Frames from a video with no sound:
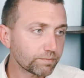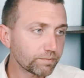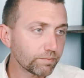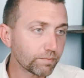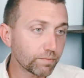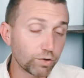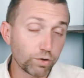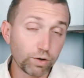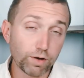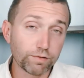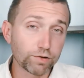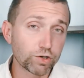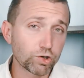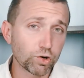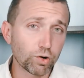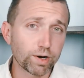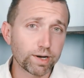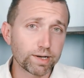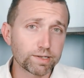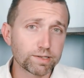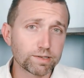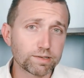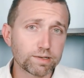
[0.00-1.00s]
you have a
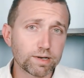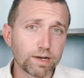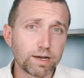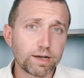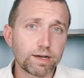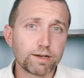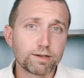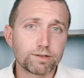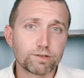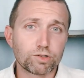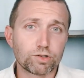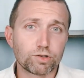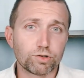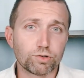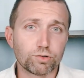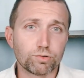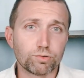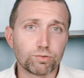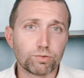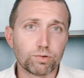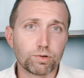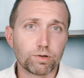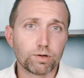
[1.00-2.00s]
choice
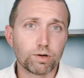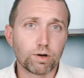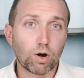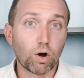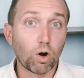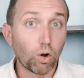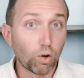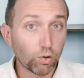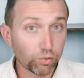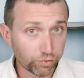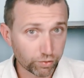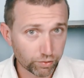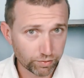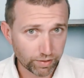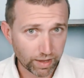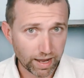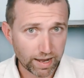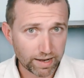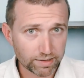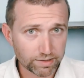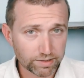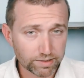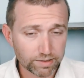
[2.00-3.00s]
to alter
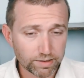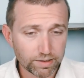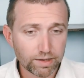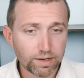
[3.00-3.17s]
that